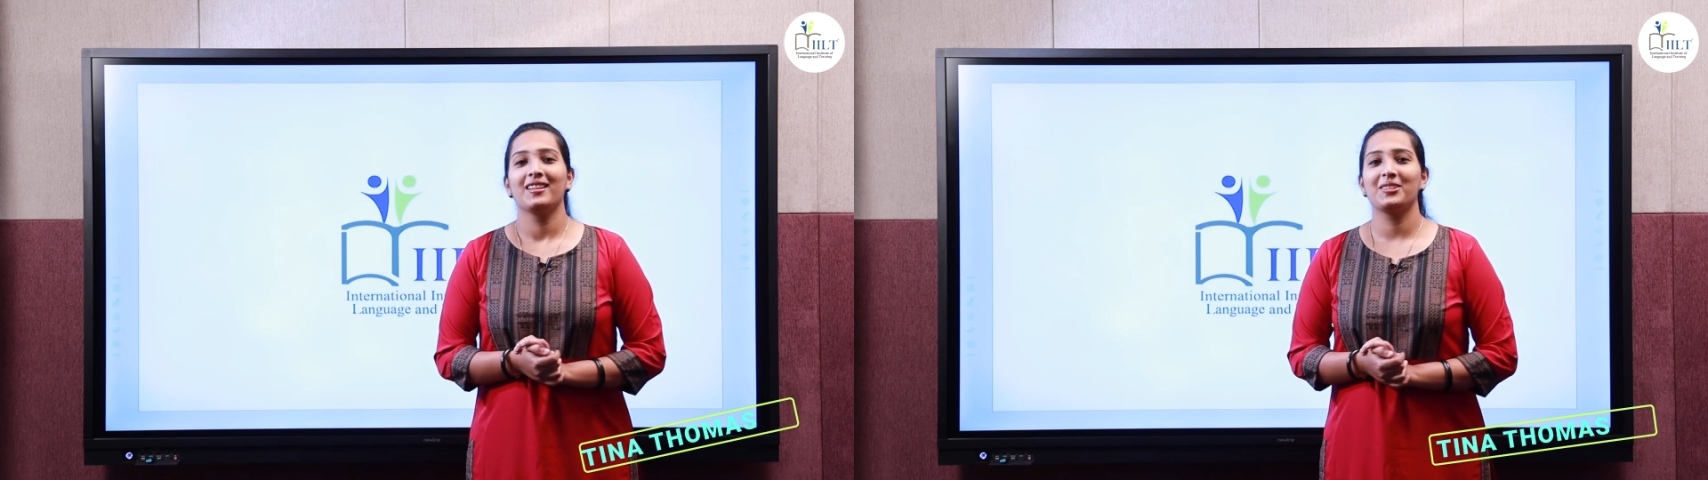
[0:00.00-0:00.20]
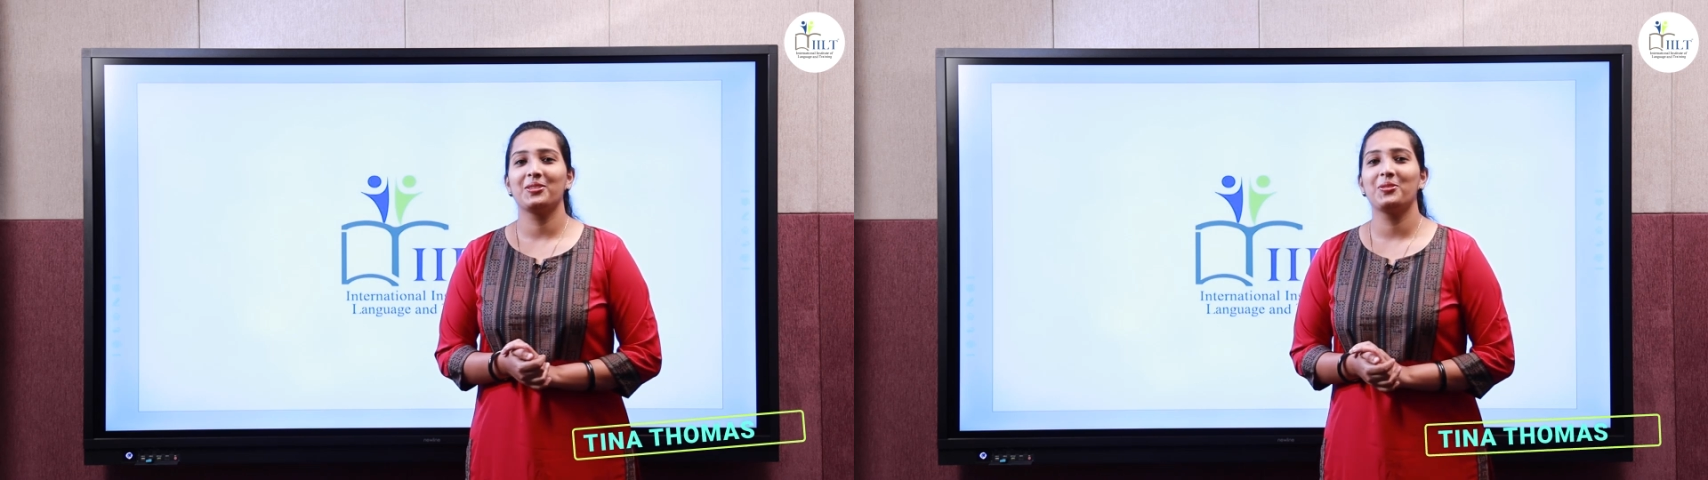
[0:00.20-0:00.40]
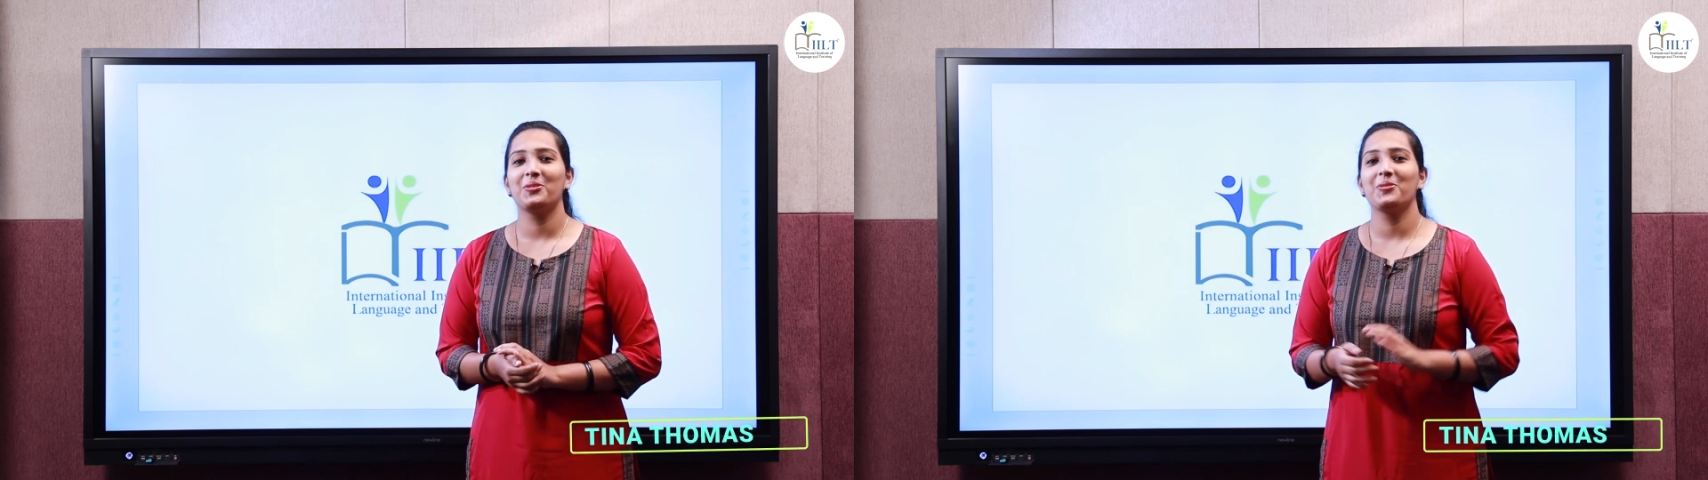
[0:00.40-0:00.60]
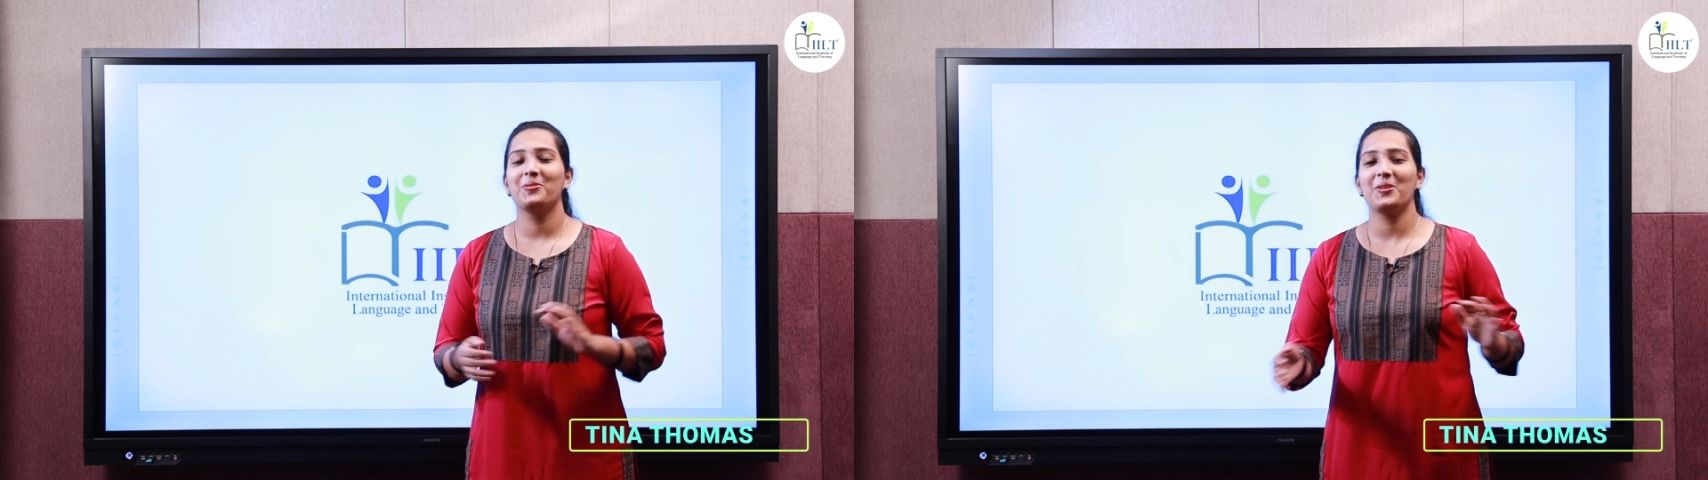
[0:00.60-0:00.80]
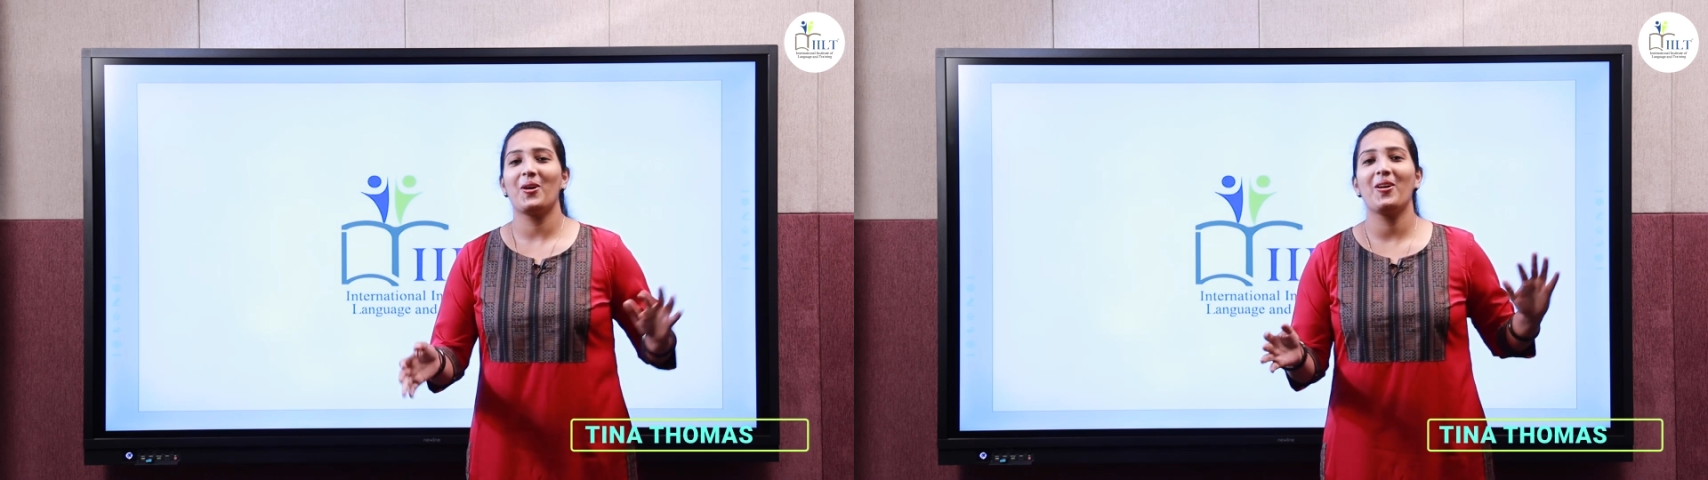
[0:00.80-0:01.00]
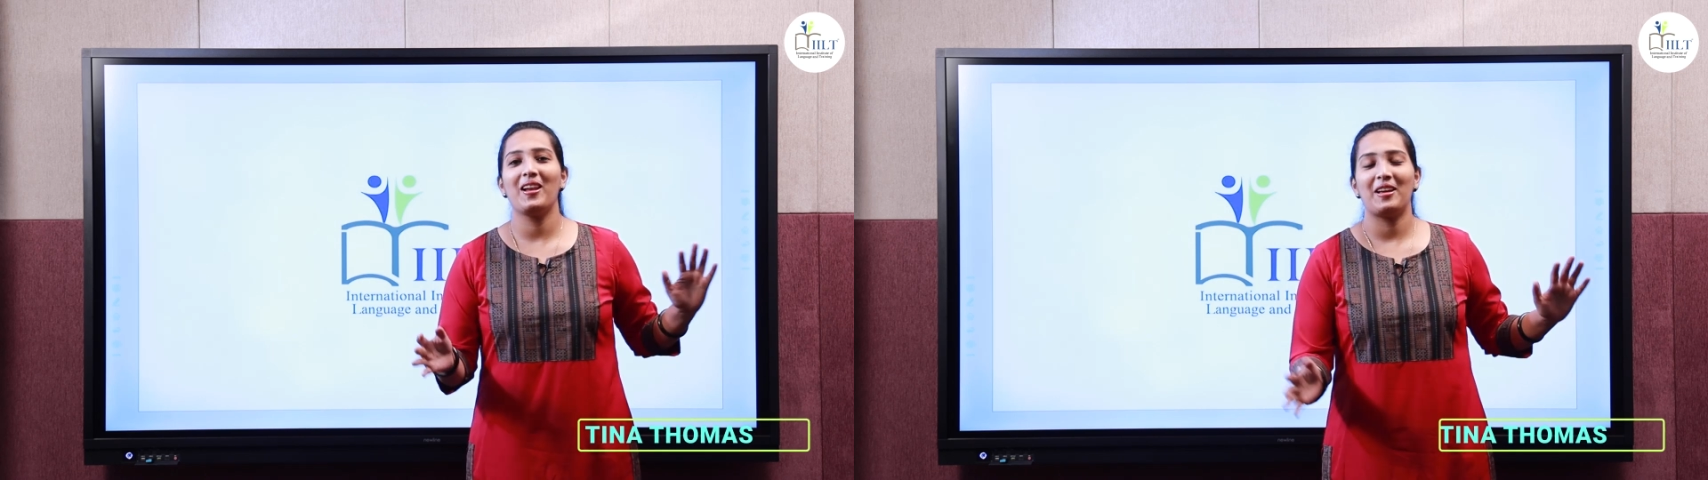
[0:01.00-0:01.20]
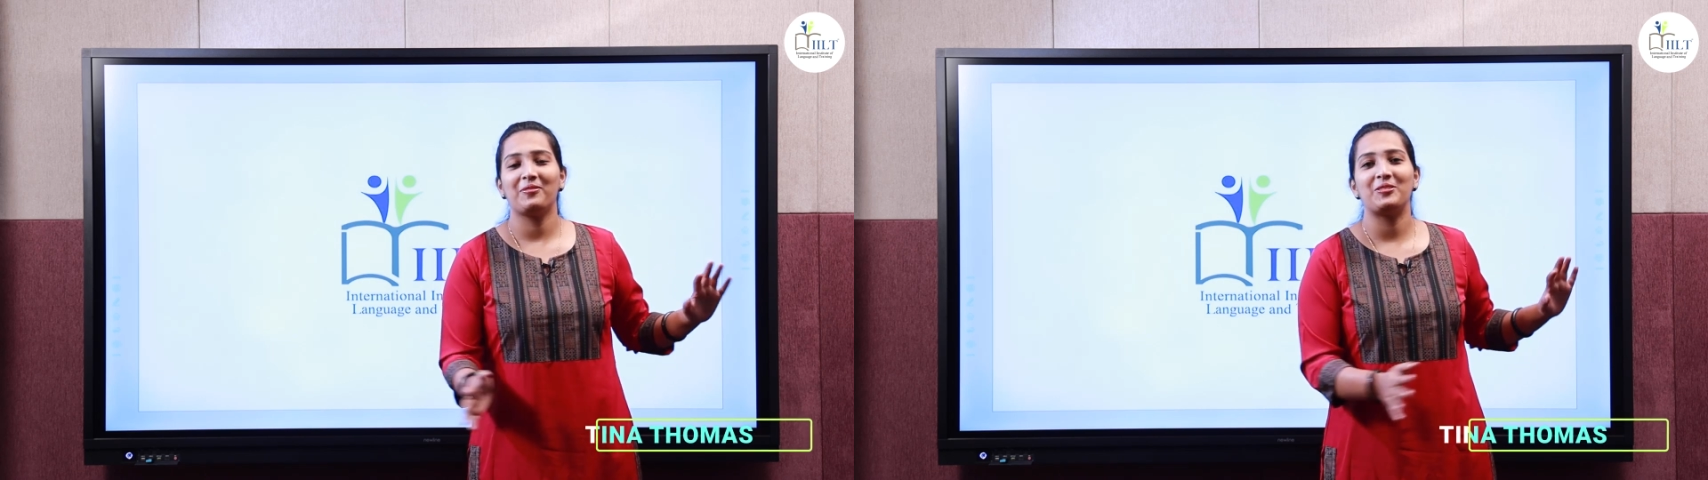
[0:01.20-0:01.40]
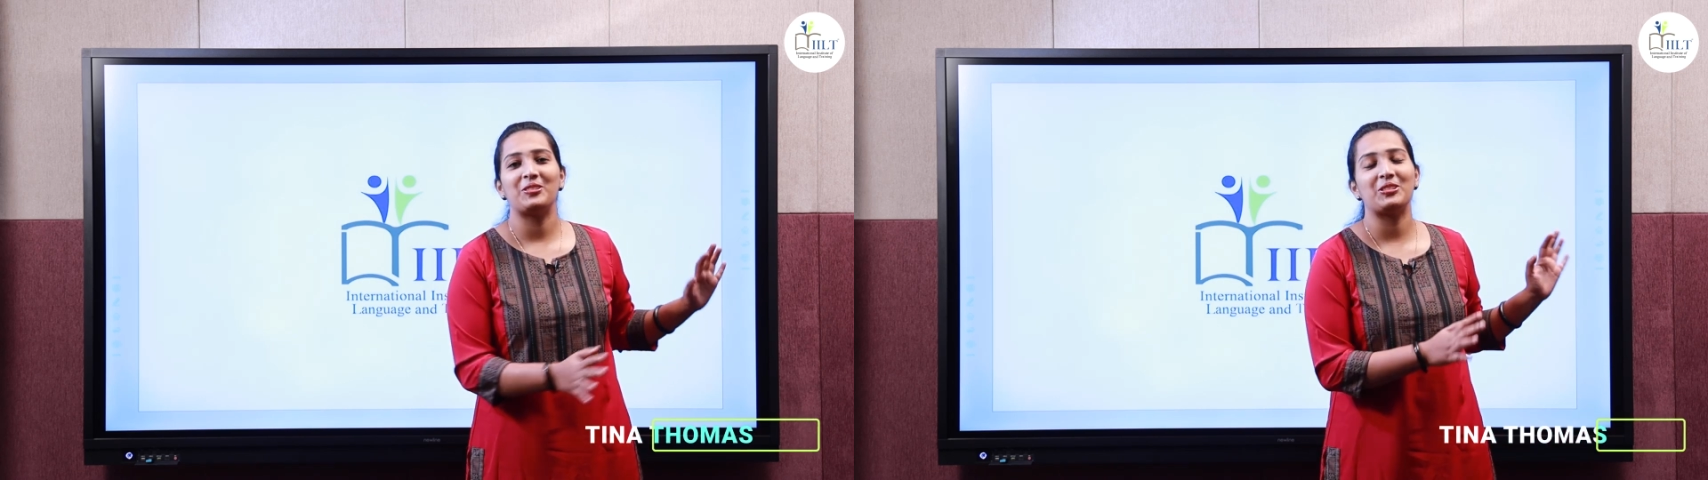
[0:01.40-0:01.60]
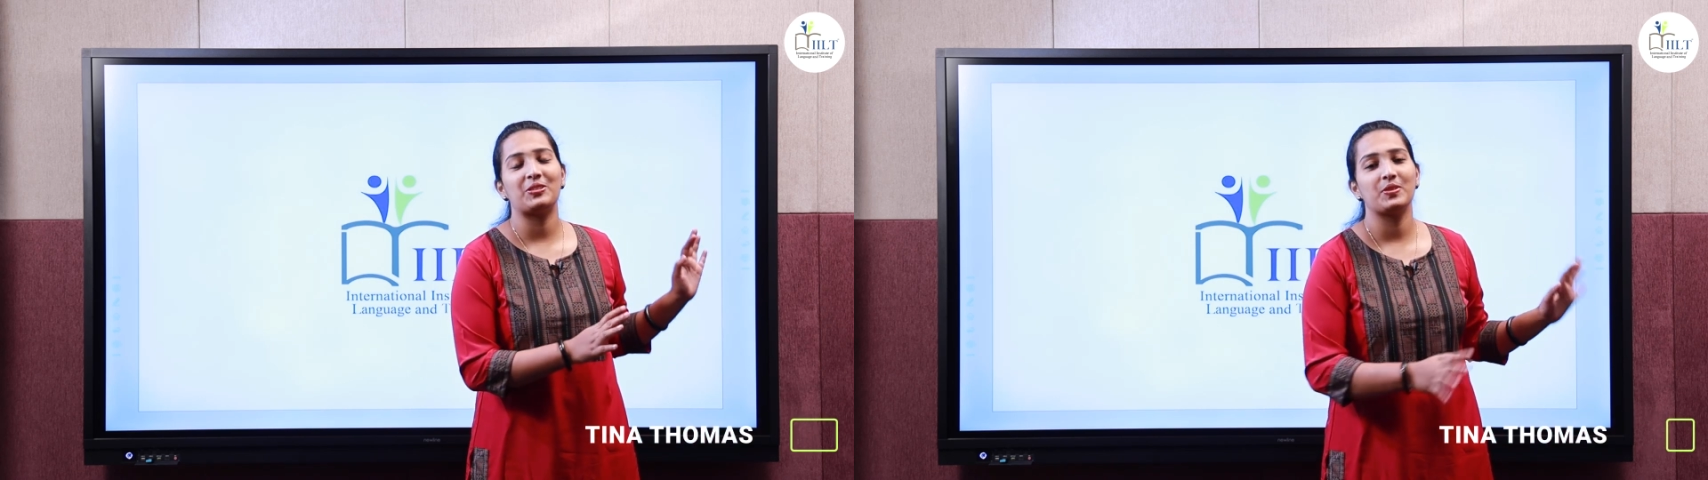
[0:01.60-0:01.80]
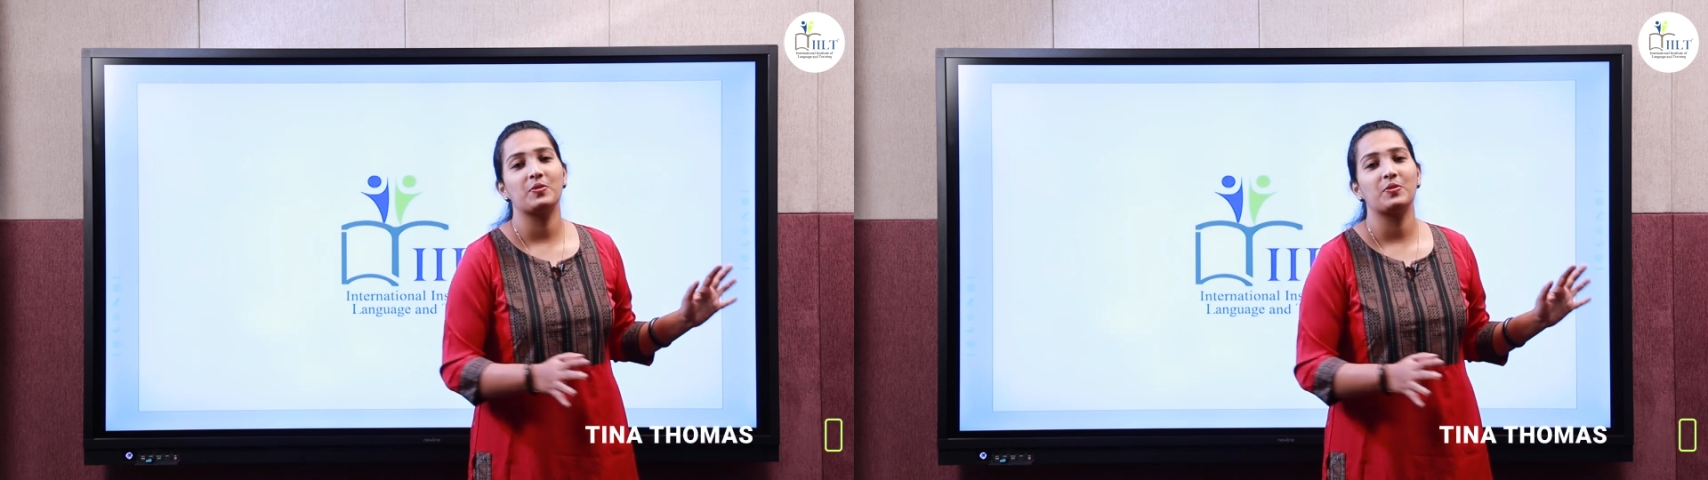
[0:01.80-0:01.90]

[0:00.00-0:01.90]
So we all have finished